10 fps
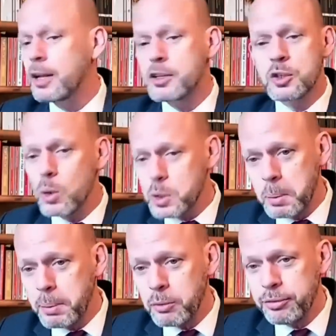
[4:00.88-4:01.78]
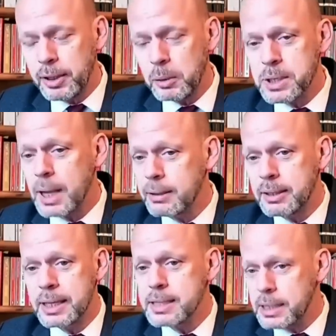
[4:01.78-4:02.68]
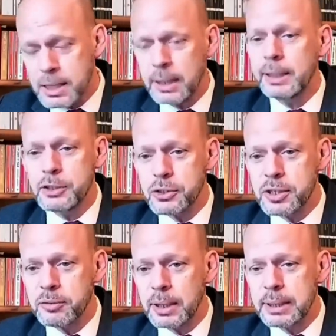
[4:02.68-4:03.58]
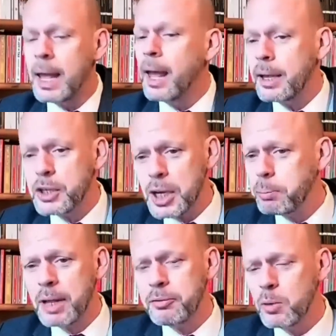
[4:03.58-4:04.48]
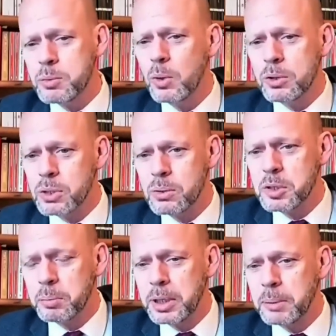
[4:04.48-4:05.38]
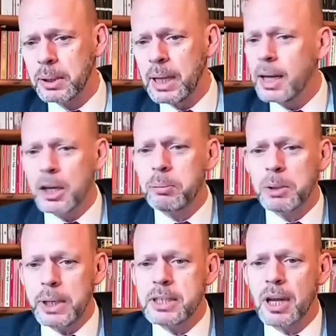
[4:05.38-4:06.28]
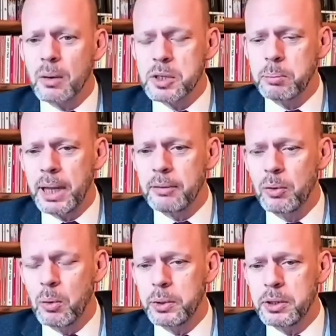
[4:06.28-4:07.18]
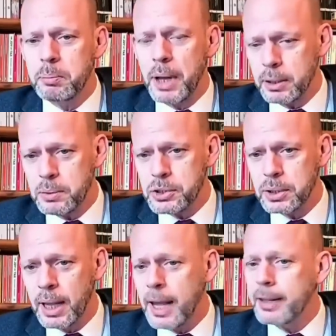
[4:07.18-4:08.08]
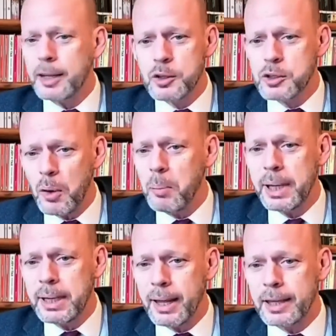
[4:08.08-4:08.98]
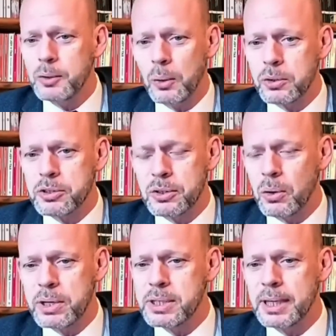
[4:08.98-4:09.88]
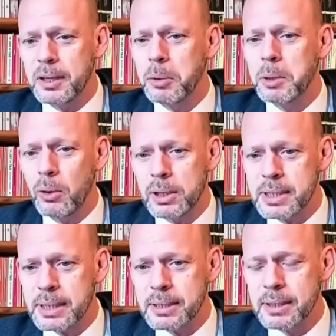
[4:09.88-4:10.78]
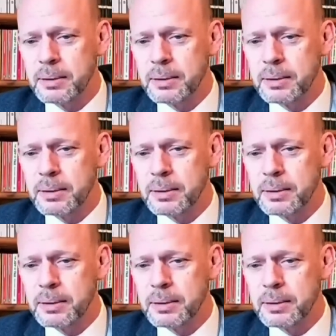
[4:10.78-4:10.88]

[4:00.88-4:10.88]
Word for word: And to talk to them about films, I think, is entirely justified. I share platforms with all sorts of people. A couple of weeks ago, I was on the platform with Ben Houchen. That does not mean I endorse the Tories' economic policies.